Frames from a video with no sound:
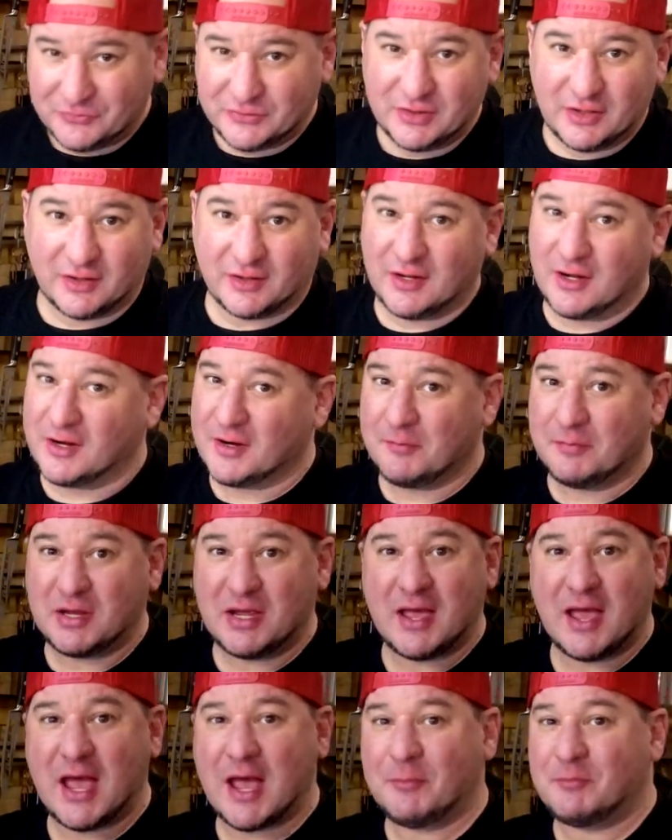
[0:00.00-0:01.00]
You're gonna
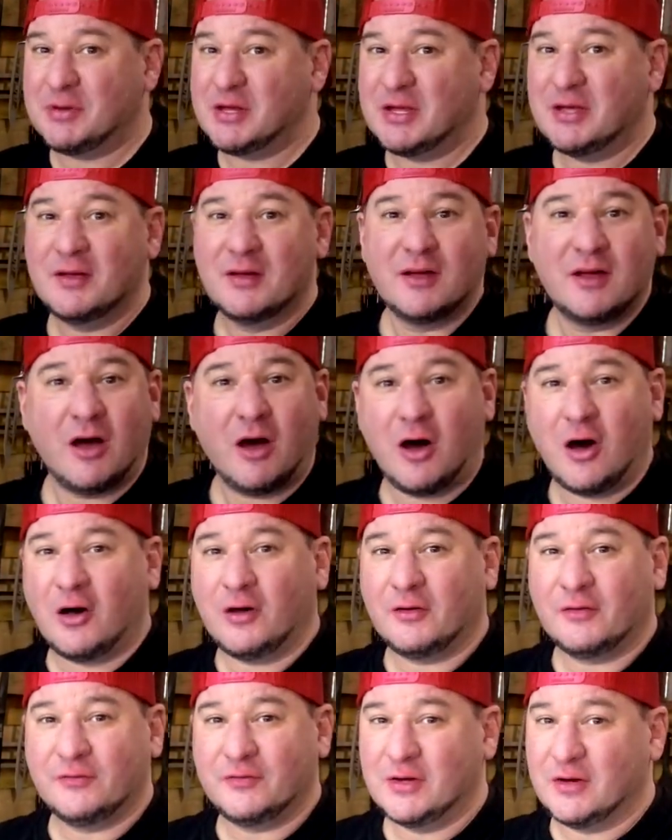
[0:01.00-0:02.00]
be happy.
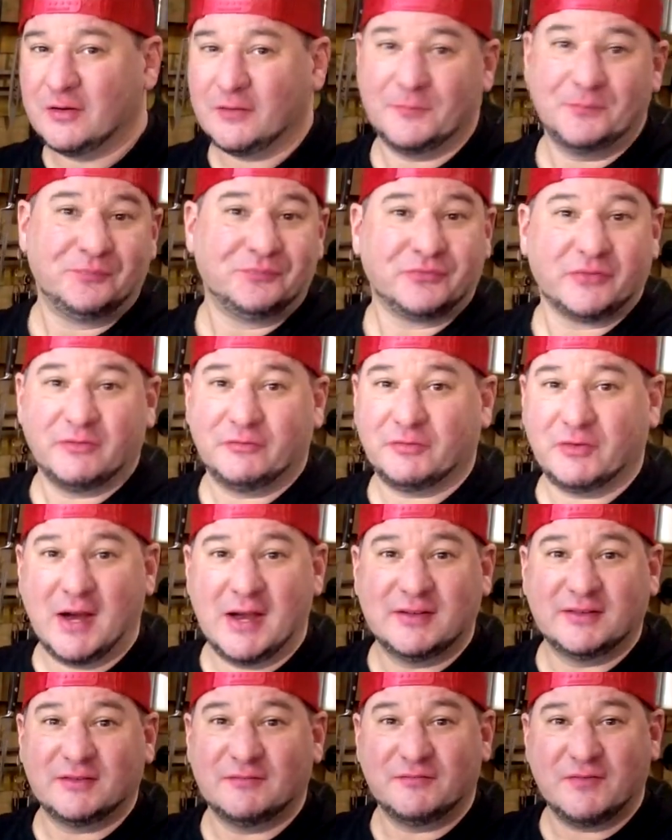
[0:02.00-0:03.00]
All of your
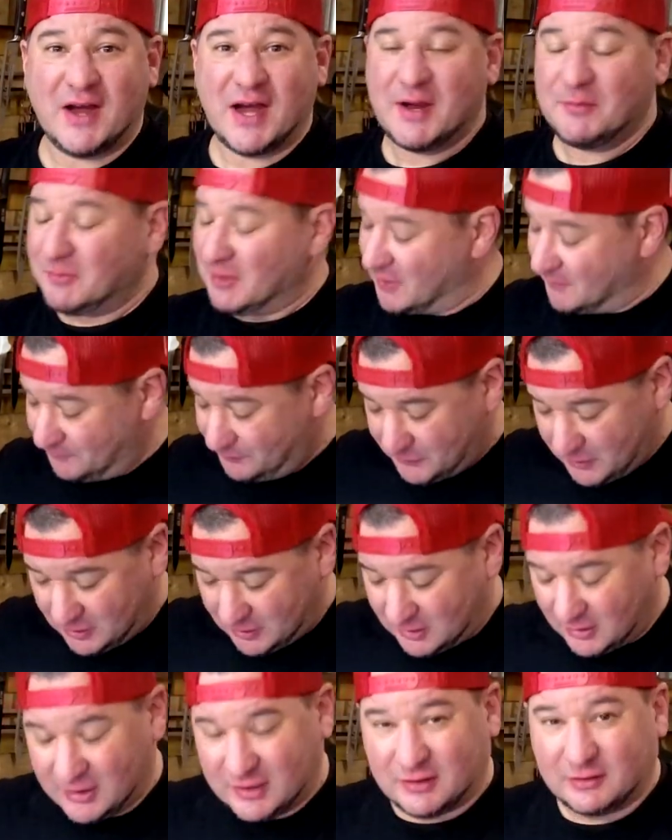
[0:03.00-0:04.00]
friends and family
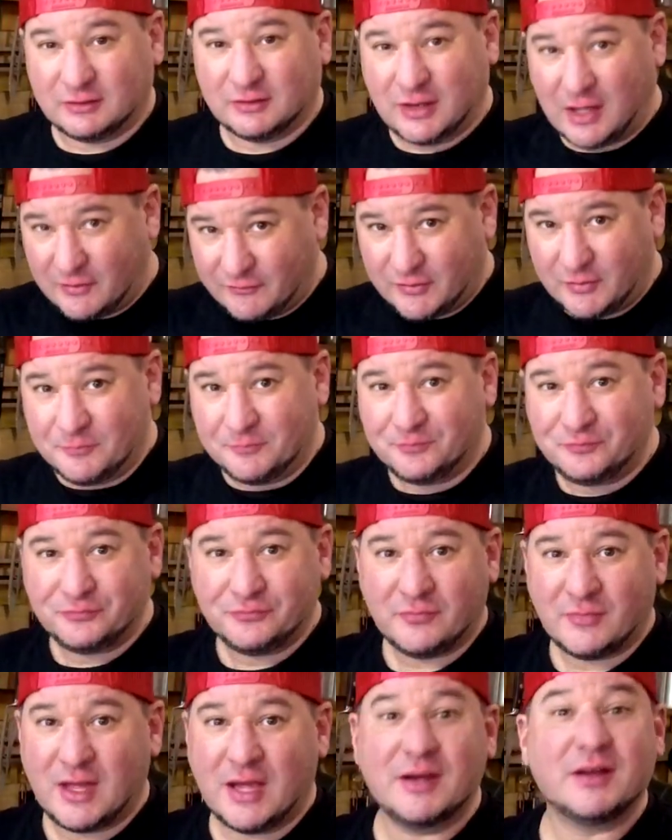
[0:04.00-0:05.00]
are gonna love them,
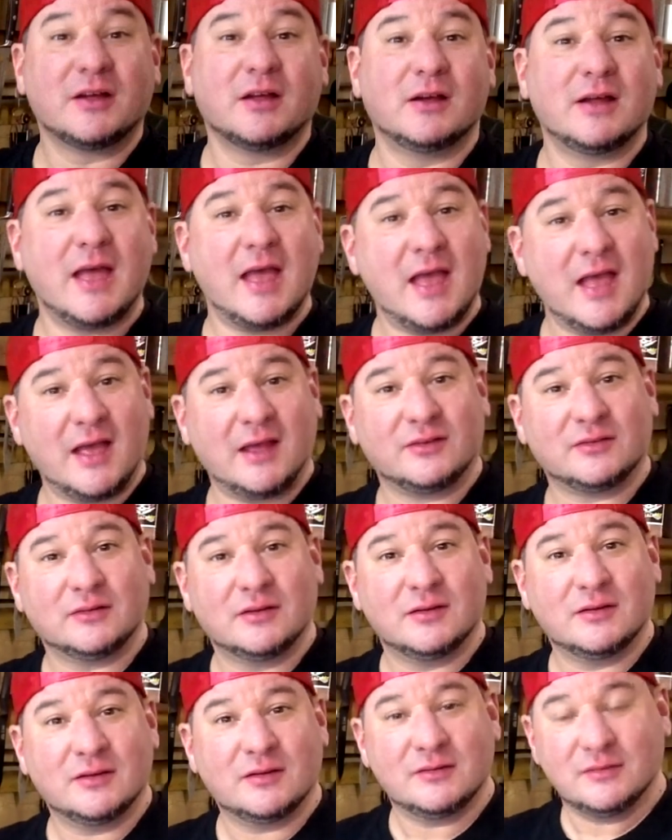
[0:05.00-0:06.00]
and they're gonna
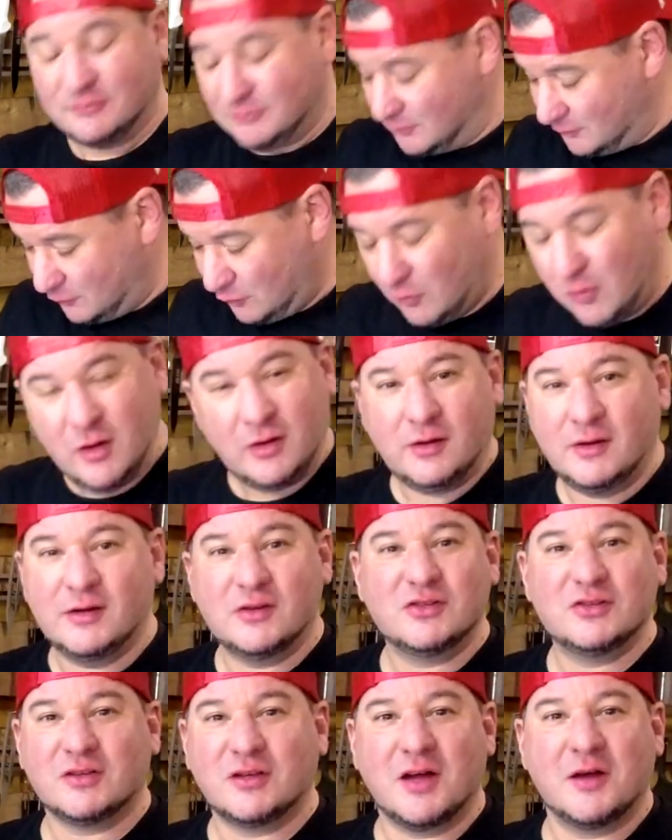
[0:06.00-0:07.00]
ask, where
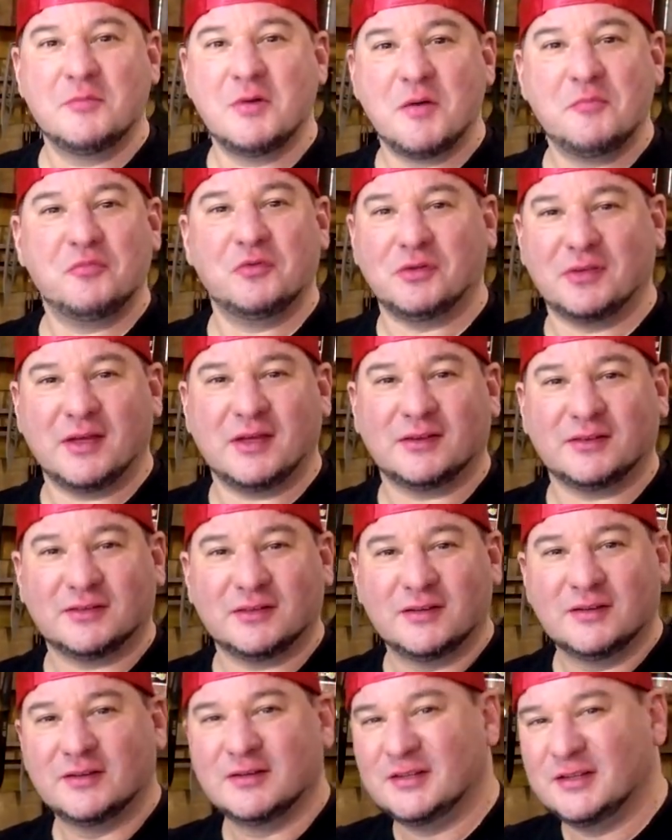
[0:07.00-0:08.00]
did you come up with
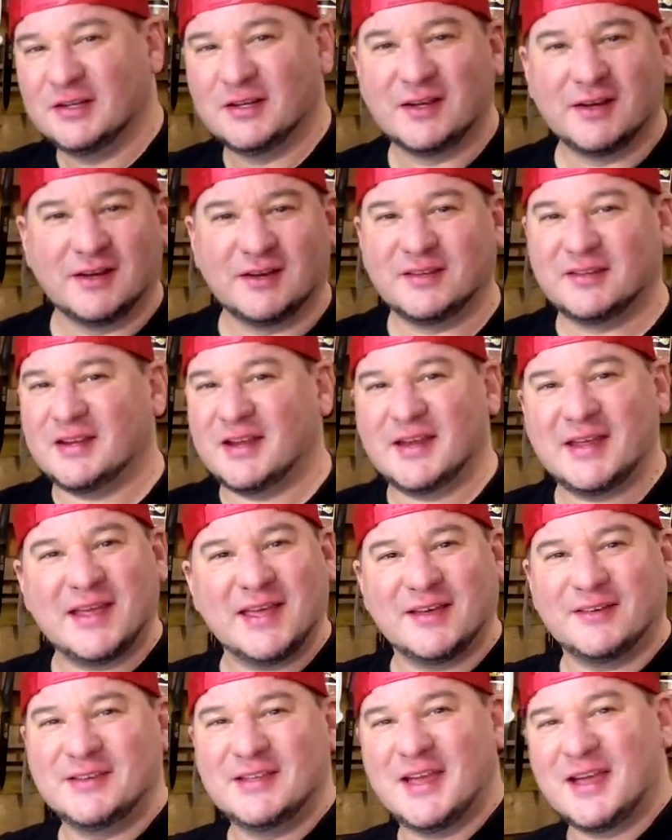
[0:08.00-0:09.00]
this? You're gonna say,
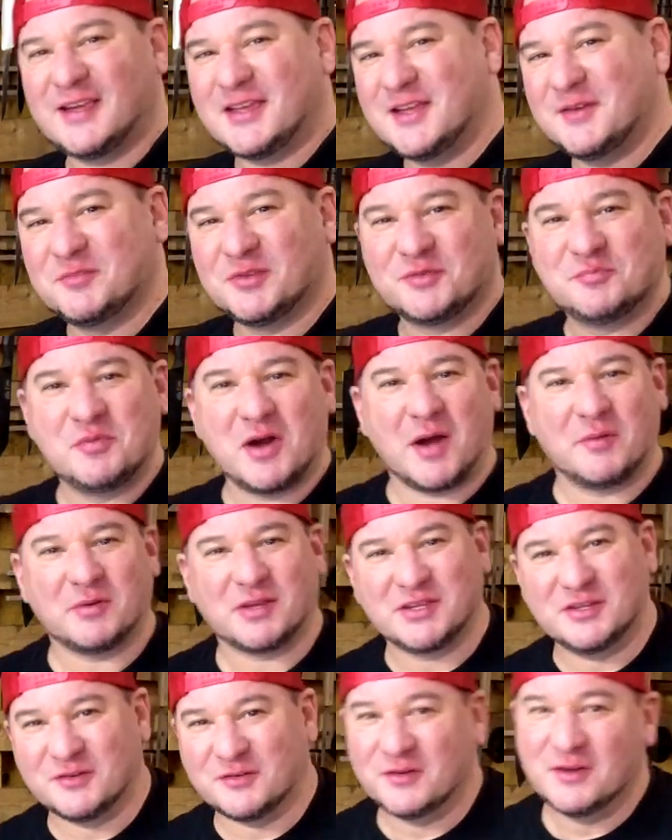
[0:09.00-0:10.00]
Hell Yeah Kimball's
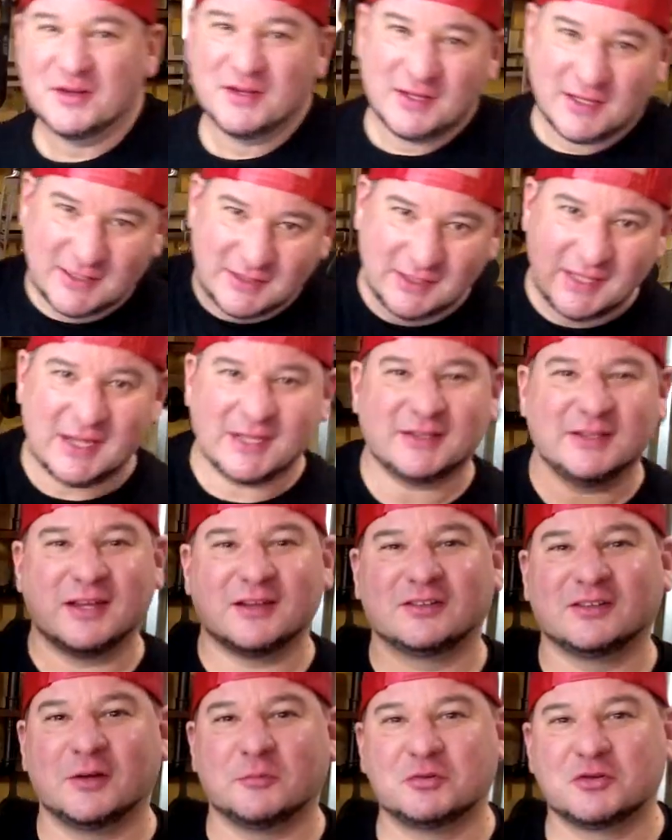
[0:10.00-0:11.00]
BBQ. Click
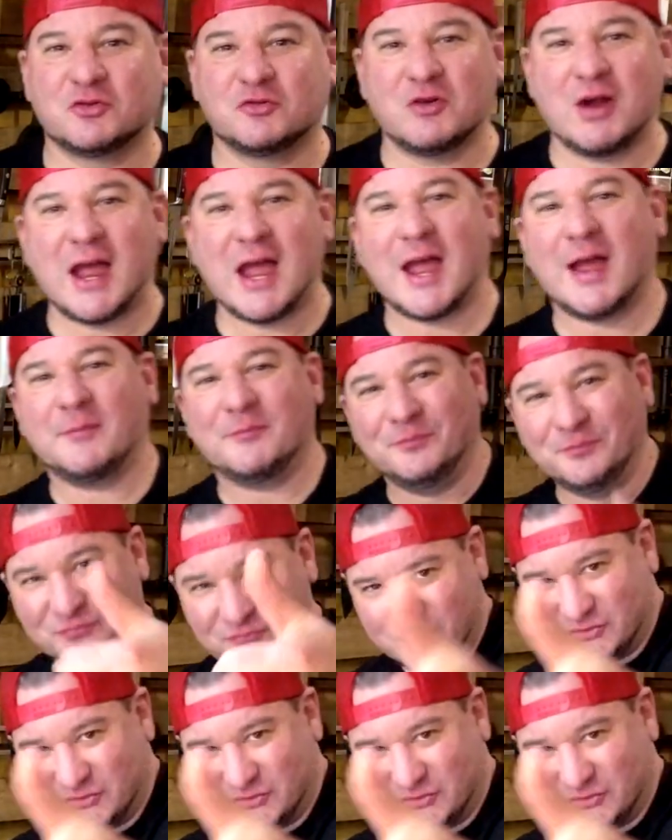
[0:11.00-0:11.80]
the subscribe.